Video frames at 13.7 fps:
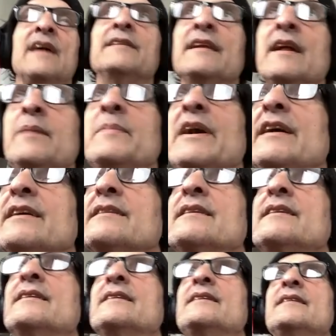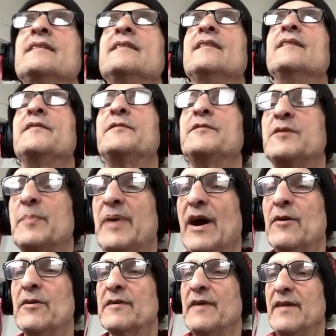I met, through the
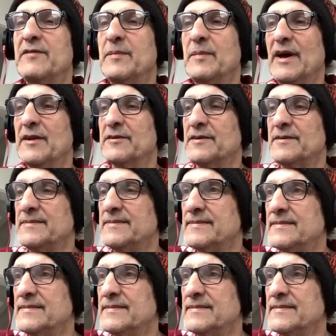power of heavy metal,